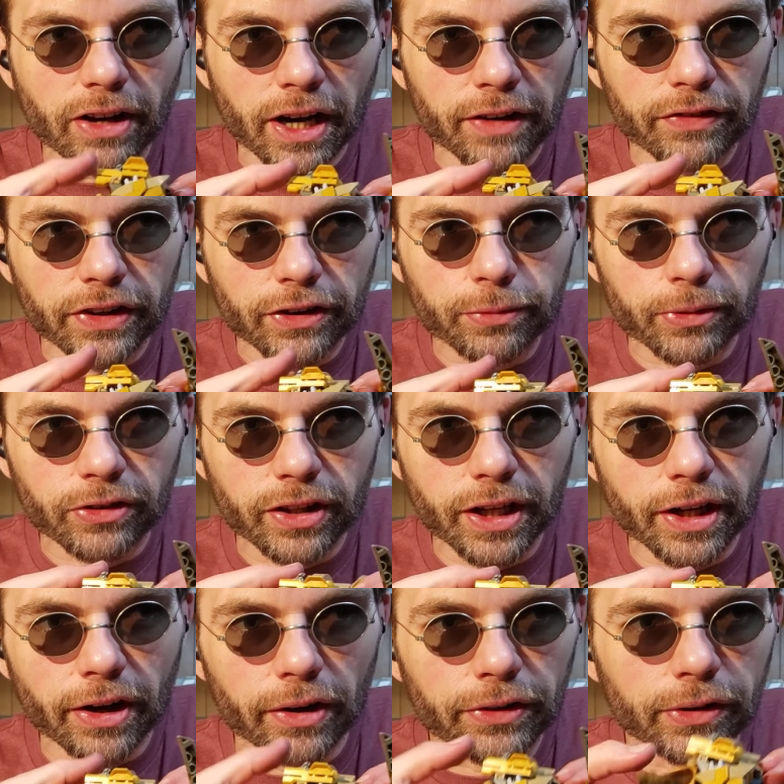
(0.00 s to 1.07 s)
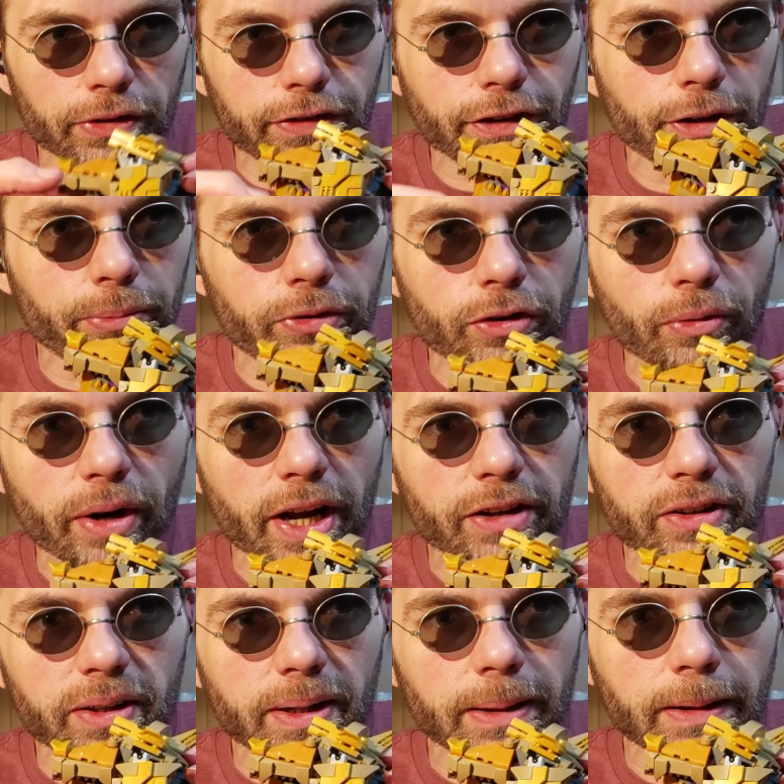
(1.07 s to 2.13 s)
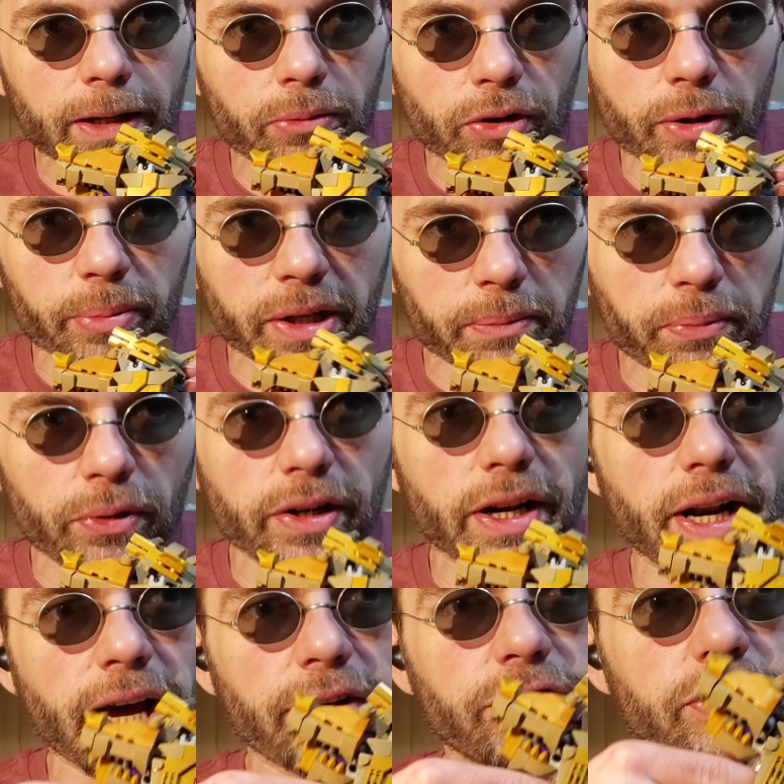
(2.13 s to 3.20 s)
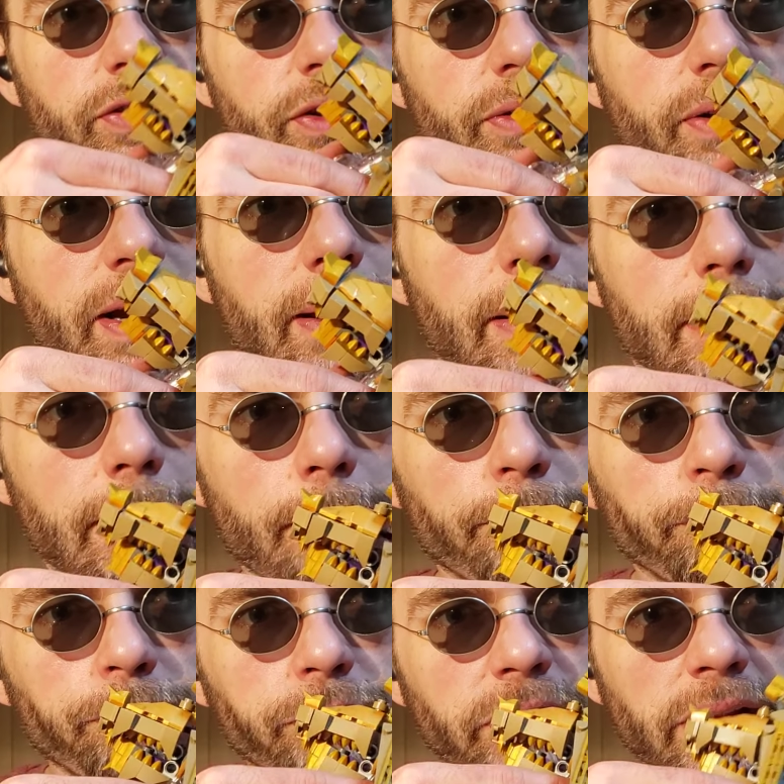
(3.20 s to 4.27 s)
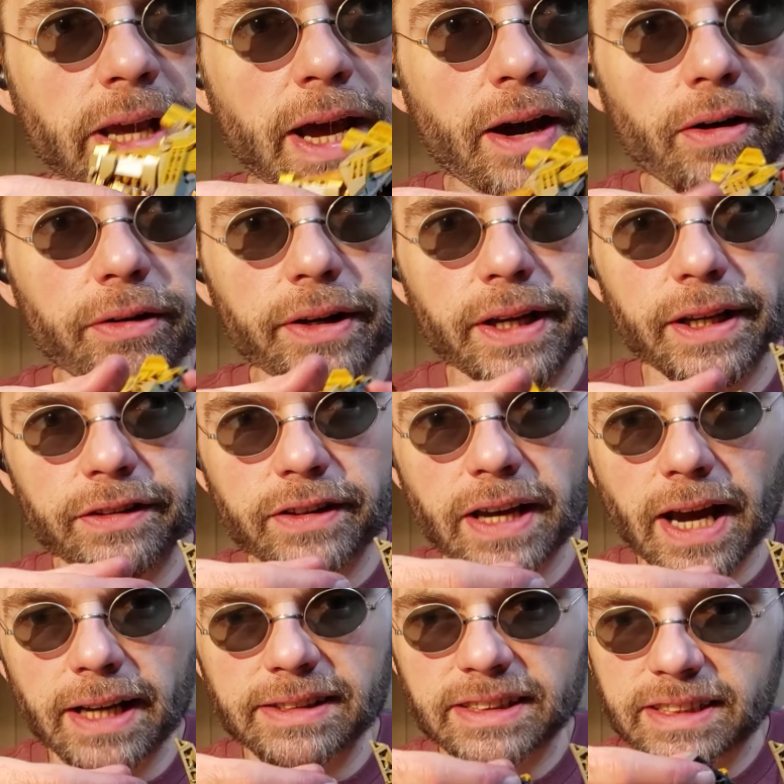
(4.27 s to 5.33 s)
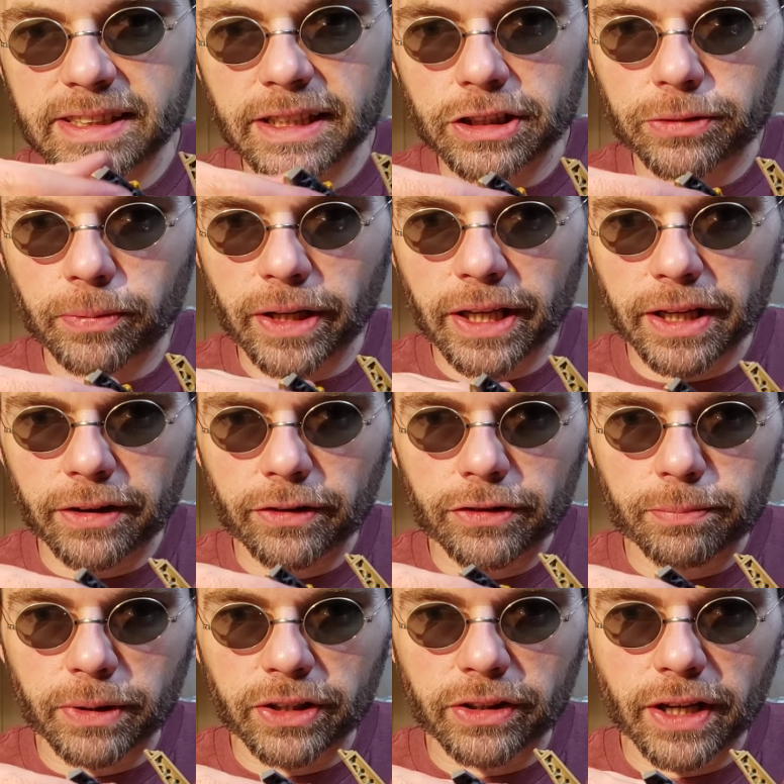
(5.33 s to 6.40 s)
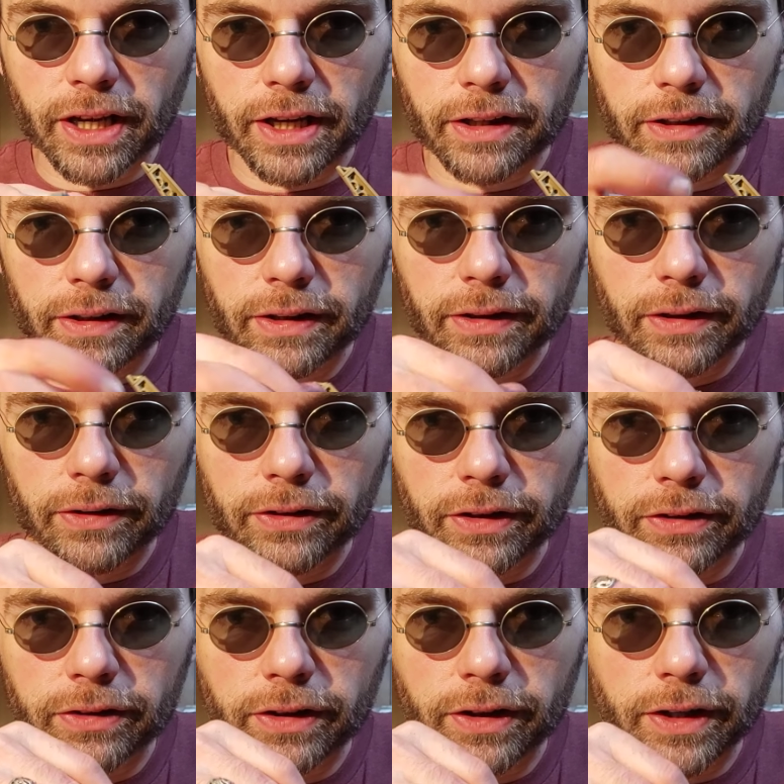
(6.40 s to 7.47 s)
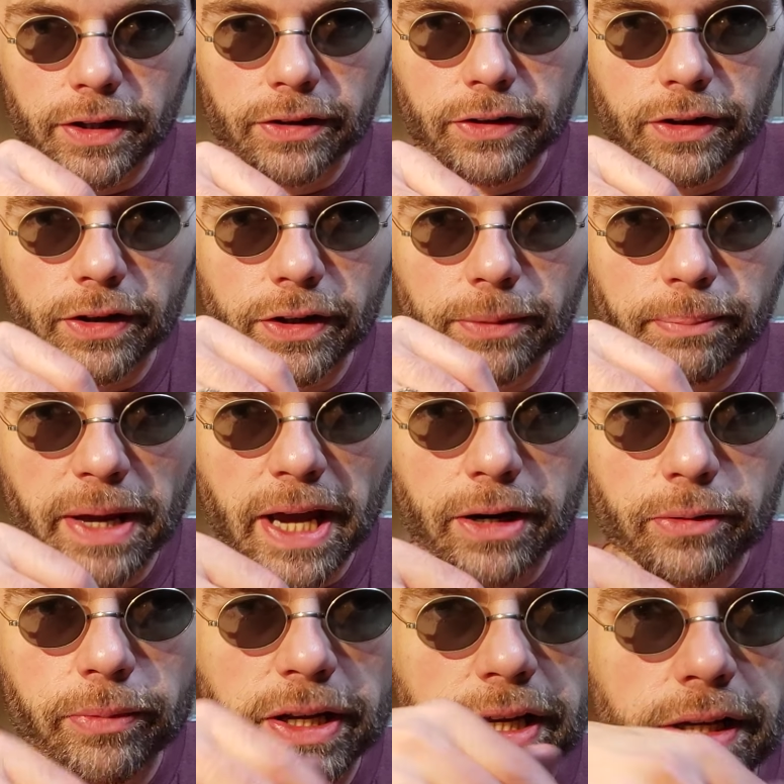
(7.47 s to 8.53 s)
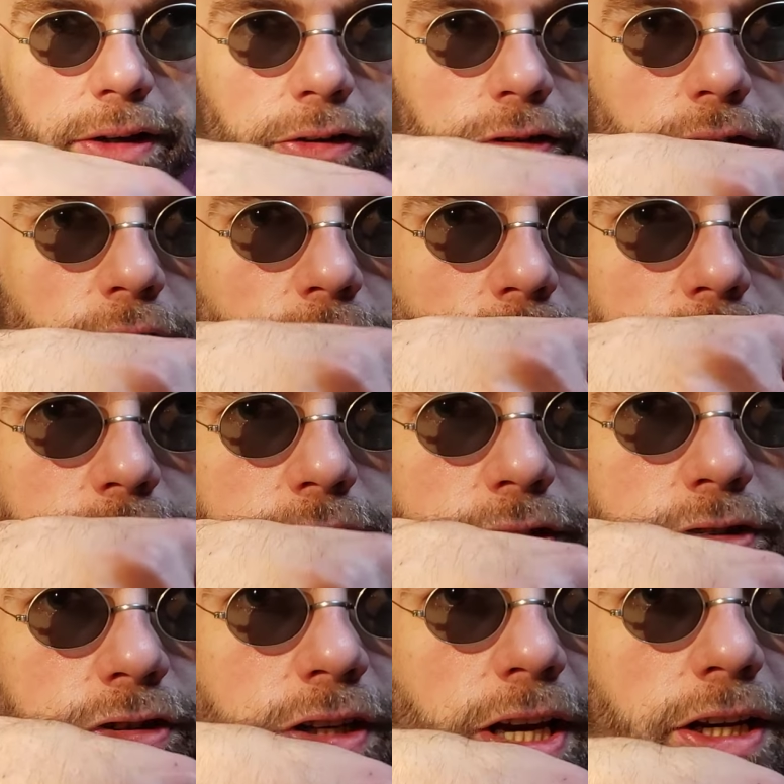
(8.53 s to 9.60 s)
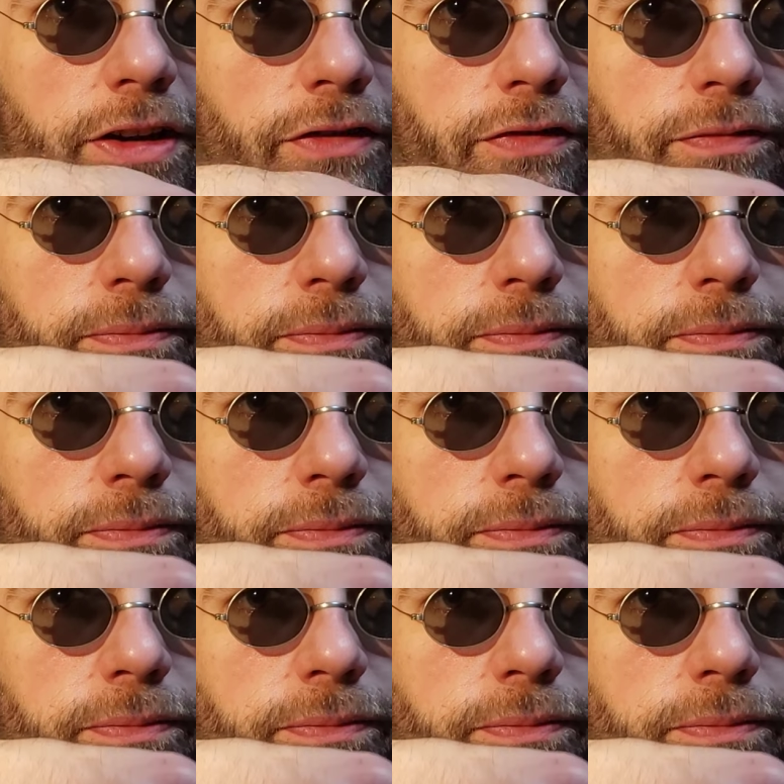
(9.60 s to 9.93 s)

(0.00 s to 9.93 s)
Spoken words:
of this, was getting all those slopes correct, and he wanted me to point it out to you. Now it's got six wings, but the back wings are just kind of